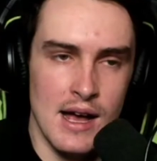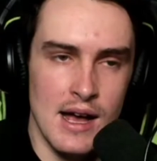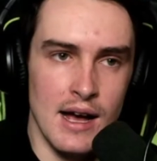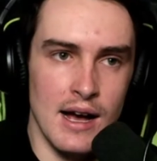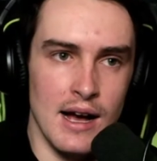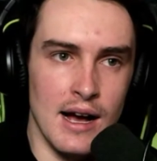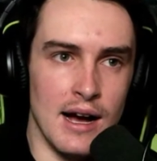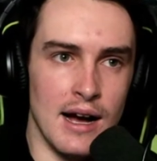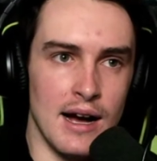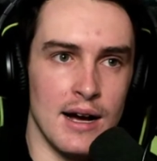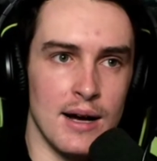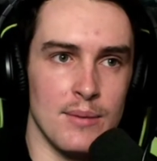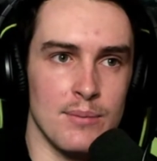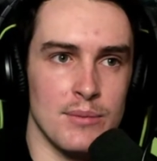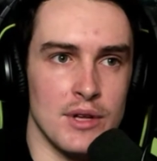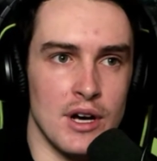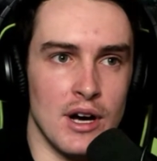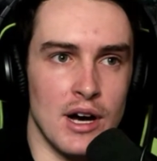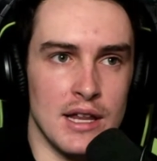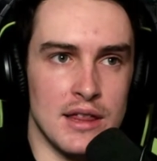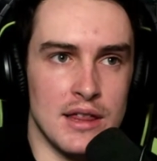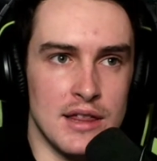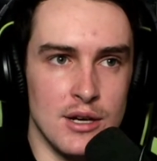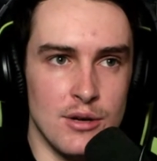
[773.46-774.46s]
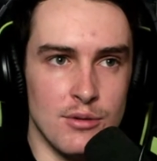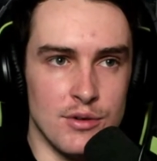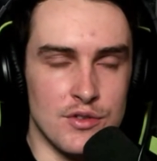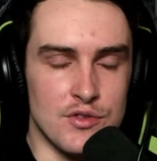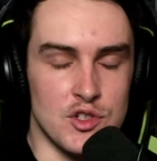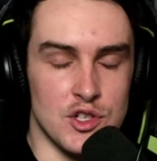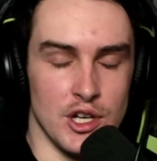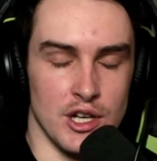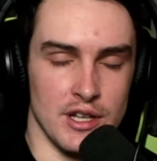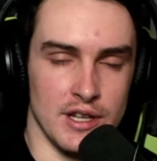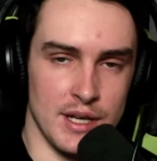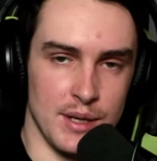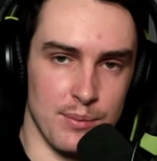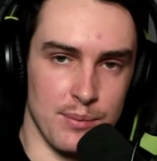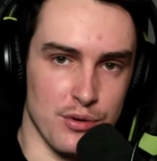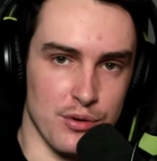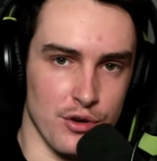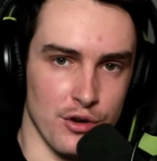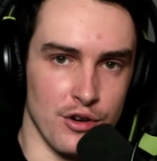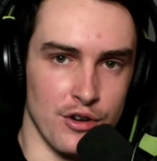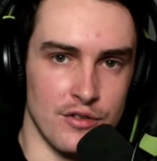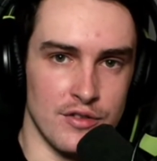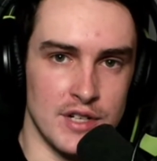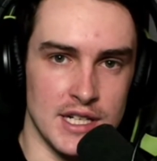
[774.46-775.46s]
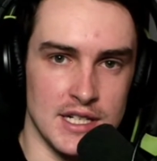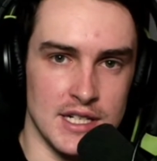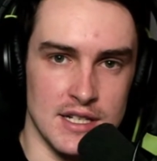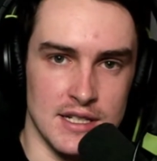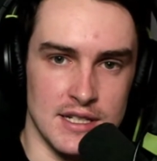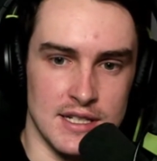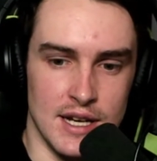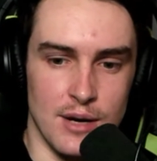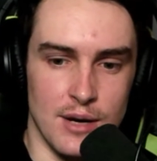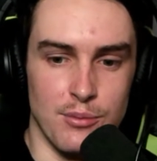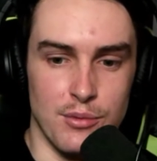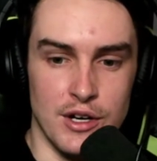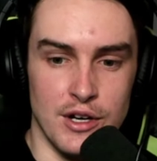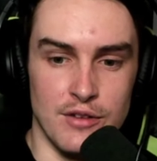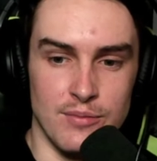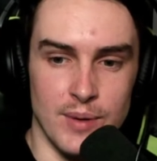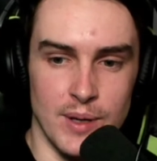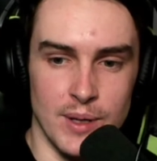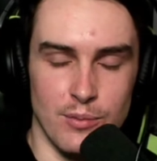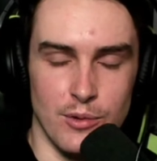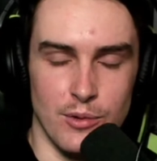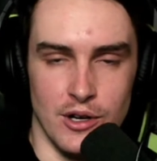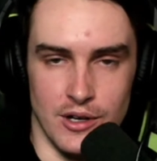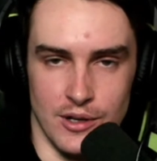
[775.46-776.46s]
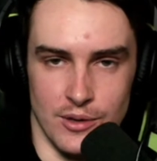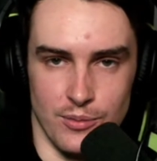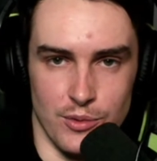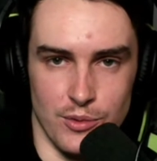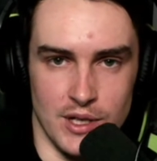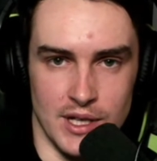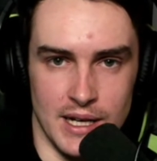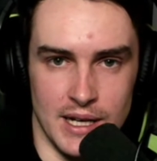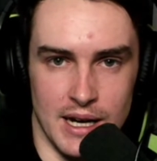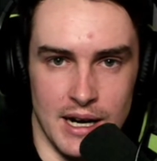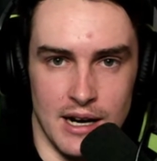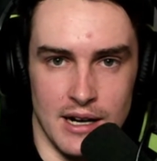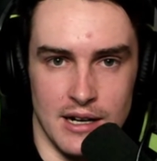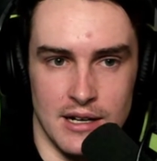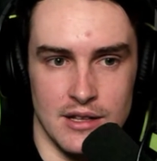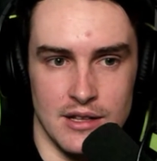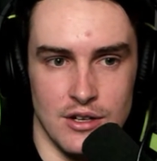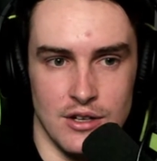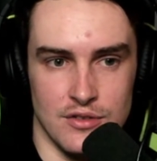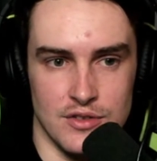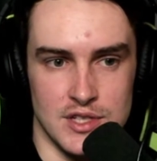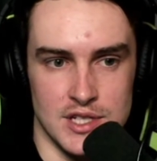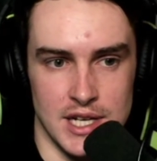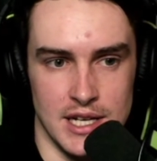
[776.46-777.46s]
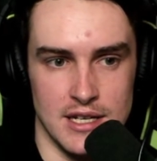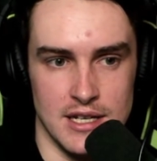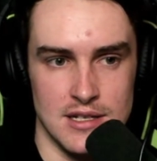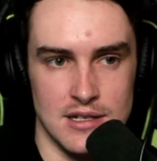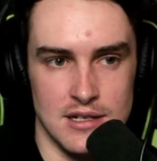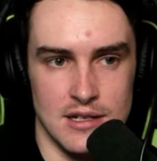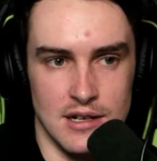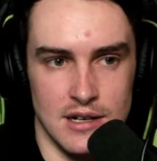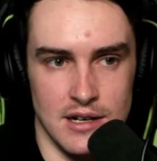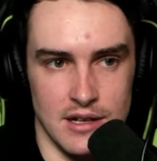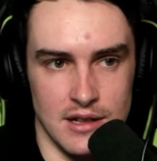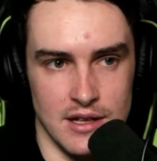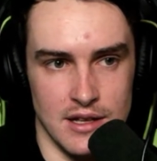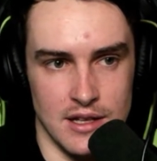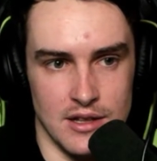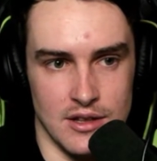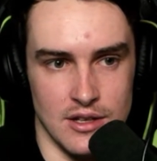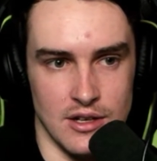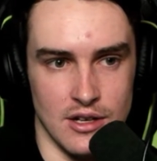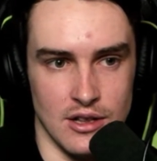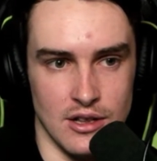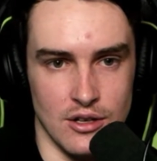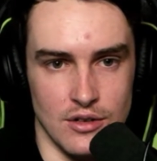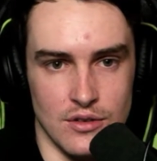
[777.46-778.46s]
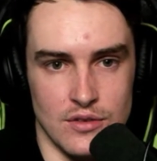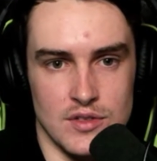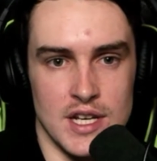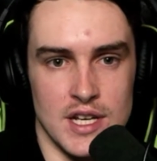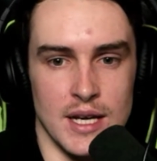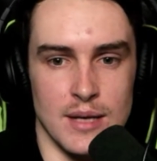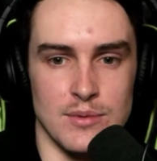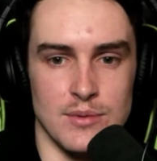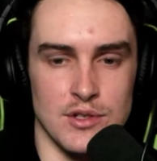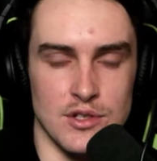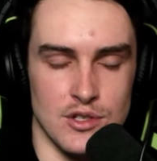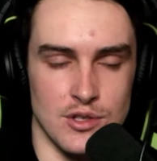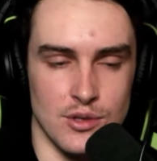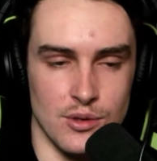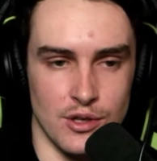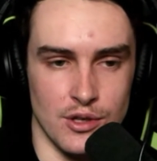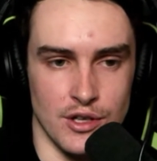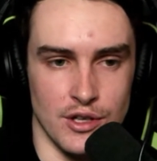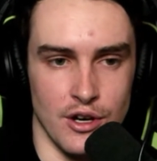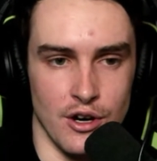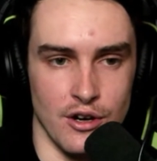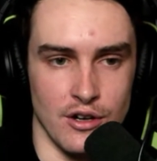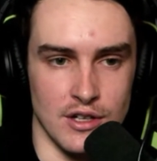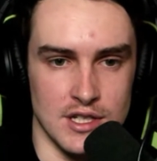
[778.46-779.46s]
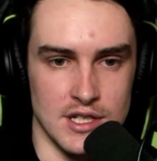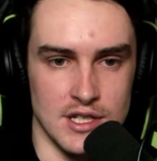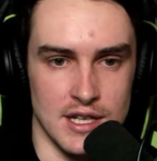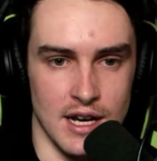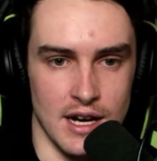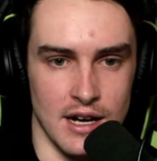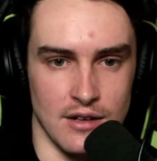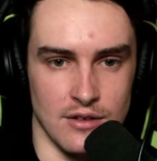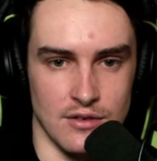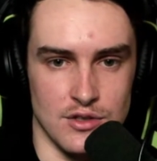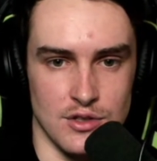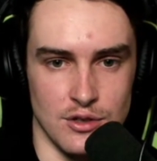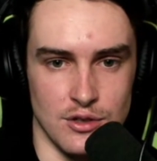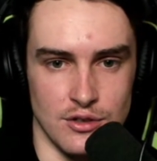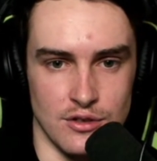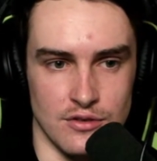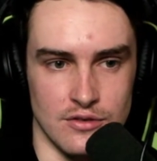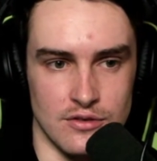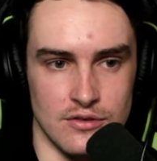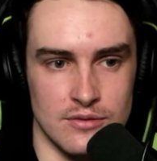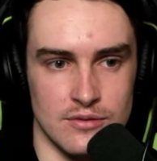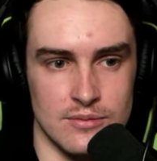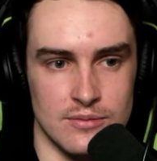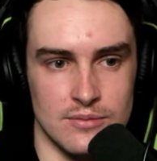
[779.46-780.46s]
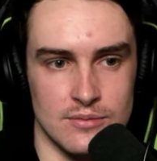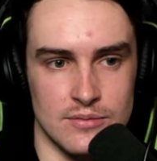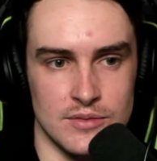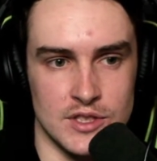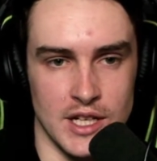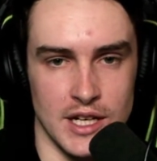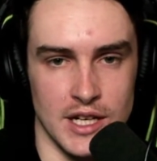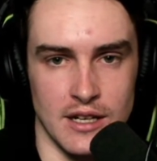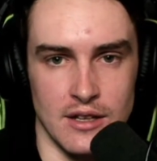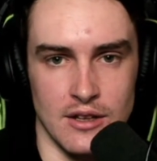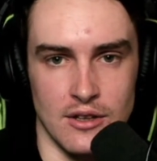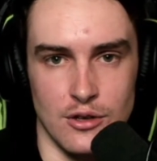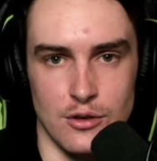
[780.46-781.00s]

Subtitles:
I think we've certainly improved. As I said, we've been working really hard in the off season, and I think that a lot of teams have sort of noticed that. I've sort of seen a lot